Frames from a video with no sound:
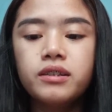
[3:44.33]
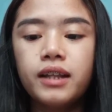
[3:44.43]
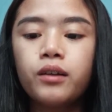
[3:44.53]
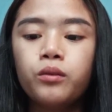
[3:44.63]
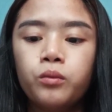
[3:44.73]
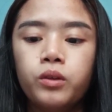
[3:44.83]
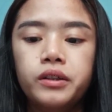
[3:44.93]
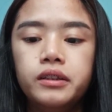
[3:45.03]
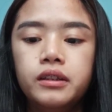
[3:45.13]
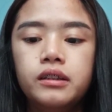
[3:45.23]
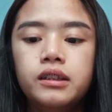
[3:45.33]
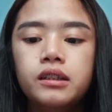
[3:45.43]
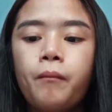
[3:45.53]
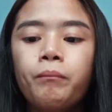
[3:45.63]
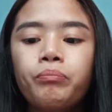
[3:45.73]
Second one is,
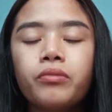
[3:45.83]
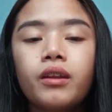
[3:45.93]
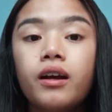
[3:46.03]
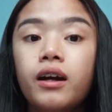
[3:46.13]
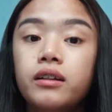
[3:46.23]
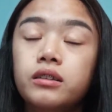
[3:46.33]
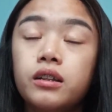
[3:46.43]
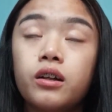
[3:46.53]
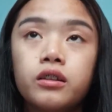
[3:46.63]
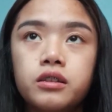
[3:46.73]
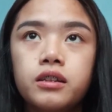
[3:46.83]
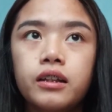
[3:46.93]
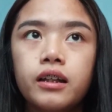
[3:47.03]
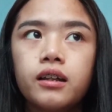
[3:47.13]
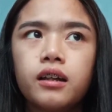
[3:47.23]
I usually got
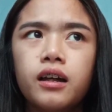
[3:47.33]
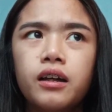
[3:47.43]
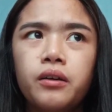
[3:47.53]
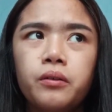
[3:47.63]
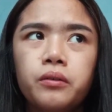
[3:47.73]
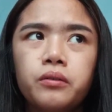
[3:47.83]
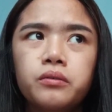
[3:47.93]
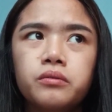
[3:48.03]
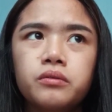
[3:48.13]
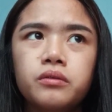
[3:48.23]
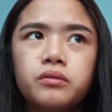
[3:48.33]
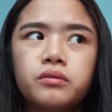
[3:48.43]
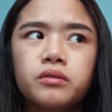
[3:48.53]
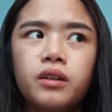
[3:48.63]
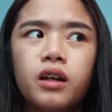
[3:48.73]
sick. I don't
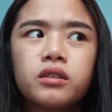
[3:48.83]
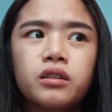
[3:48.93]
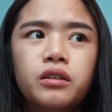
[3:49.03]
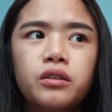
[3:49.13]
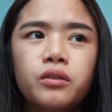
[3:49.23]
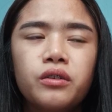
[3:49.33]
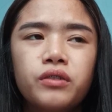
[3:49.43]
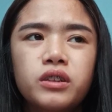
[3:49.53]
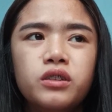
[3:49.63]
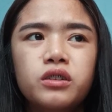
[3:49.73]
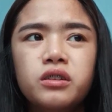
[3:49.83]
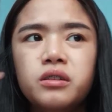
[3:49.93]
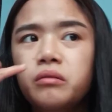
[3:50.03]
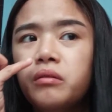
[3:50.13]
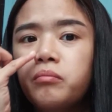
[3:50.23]
actually know if it's just
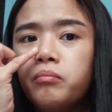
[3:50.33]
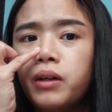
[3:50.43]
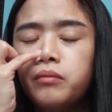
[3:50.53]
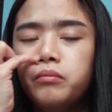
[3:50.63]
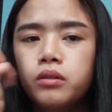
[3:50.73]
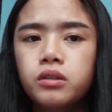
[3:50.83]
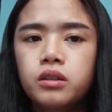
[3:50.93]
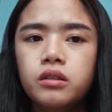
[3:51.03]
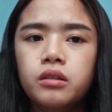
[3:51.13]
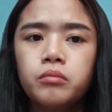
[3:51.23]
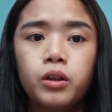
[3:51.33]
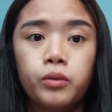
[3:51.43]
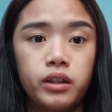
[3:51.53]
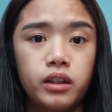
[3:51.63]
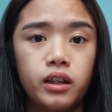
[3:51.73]
my immune system
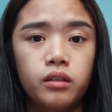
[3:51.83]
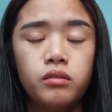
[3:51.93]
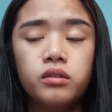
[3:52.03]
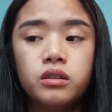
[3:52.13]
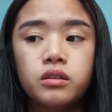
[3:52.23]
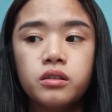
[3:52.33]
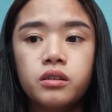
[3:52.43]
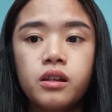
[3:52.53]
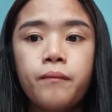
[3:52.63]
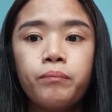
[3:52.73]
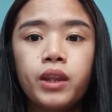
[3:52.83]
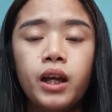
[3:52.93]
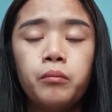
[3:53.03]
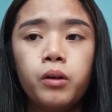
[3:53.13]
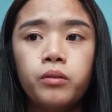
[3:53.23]
going down since
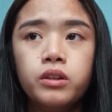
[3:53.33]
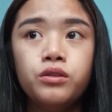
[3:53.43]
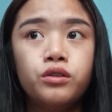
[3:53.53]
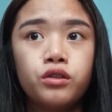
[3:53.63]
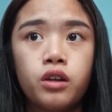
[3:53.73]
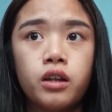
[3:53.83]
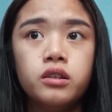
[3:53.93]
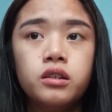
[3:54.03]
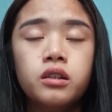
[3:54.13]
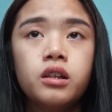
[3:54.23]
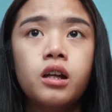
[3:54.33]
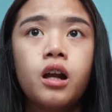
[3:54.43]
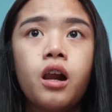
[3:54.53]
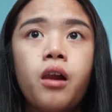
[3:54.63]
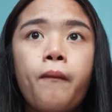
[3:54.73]
I'm always stressed,
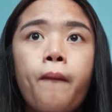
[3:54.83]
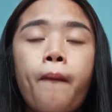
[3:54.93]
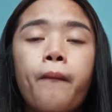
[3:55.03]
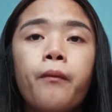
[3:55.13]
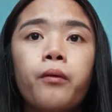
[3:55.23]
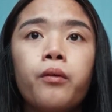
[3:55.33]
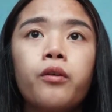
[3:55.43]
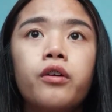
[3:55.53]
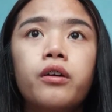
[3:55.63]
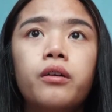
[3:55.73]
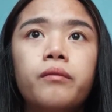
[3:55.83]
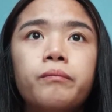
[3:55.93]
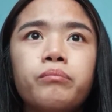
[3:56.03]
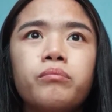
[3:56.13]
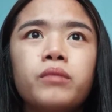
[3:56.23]
or
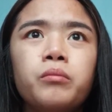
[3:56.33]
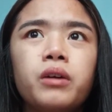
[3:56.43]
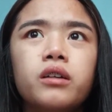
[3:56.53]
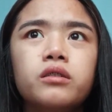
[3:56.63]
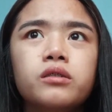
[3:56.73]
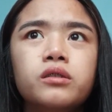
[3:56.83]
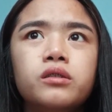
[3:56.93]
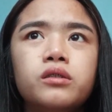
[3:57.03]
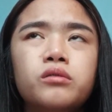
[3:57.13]
maybe I just